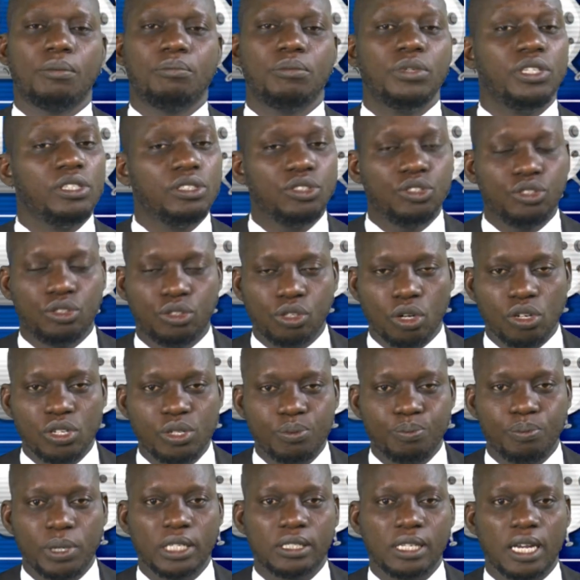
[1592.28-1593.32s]
it's
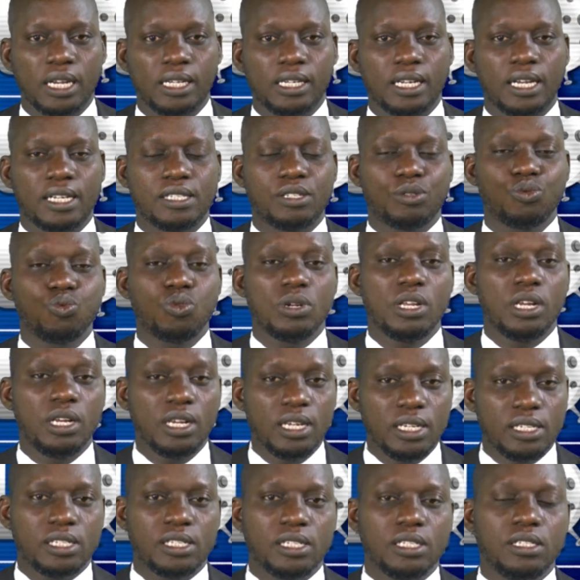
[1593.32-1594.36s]
just better that we
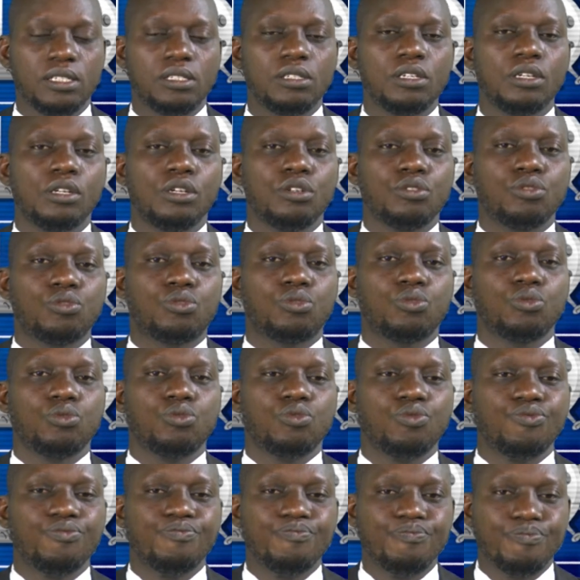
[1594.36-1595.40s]
listen to
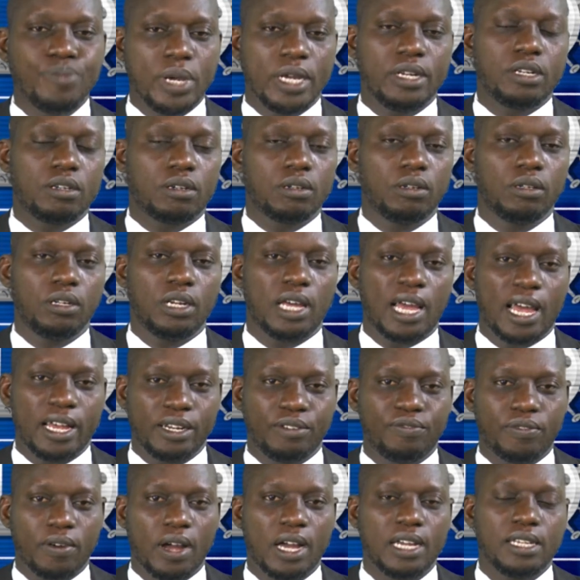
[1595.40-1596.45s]
medical
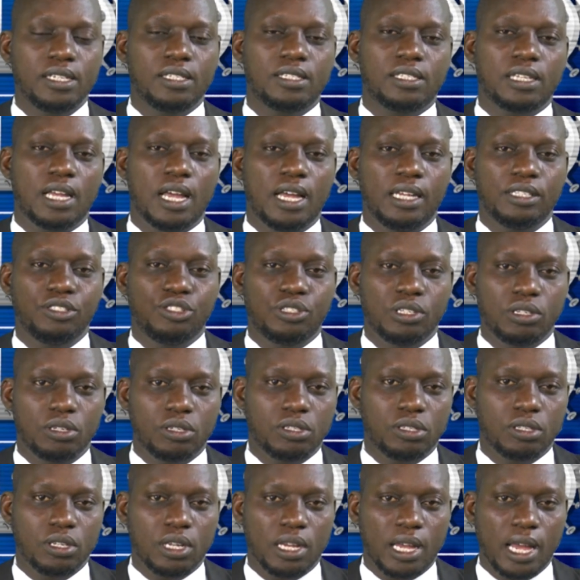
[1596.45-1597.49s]
advice and
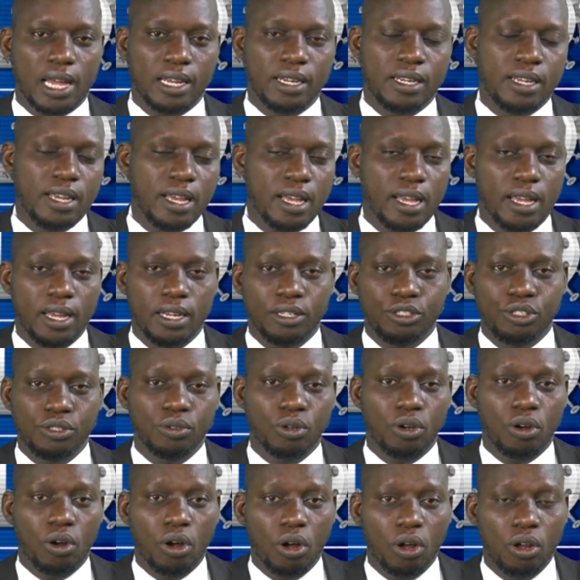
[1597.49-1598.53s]
just adhere
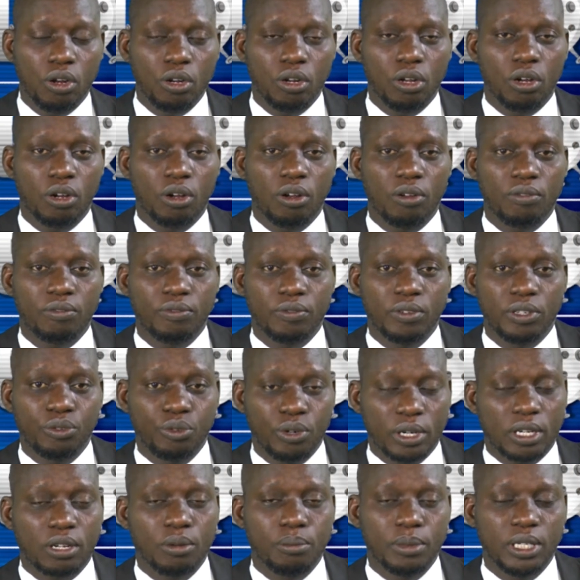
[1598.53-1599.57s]
to all of the
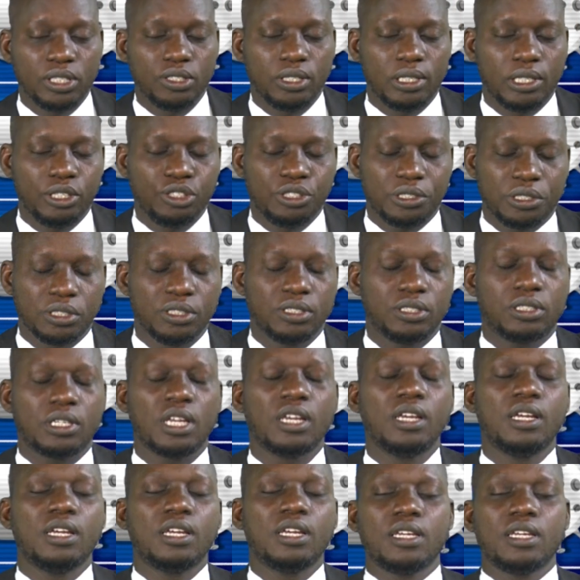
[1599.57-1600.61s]
recommendations
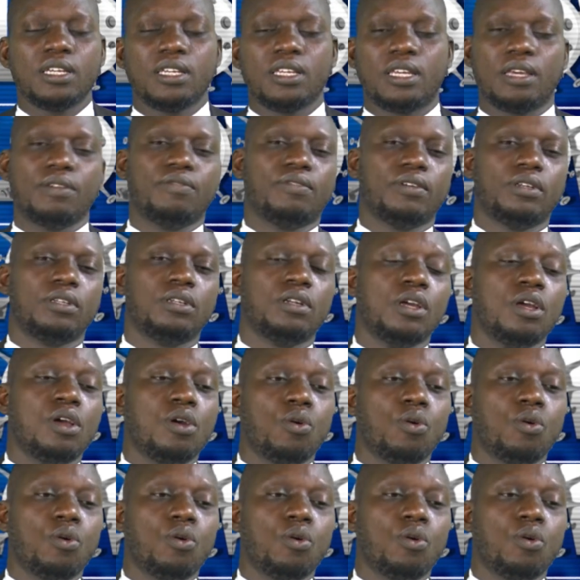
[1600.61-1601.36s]
given.